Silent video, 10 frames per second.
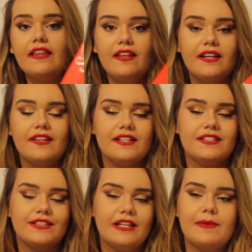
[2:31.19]
think this
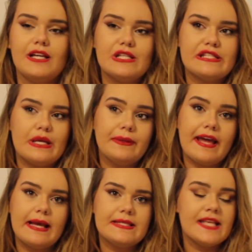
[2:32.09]
is going to be so
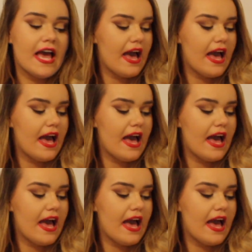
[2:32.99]
nice.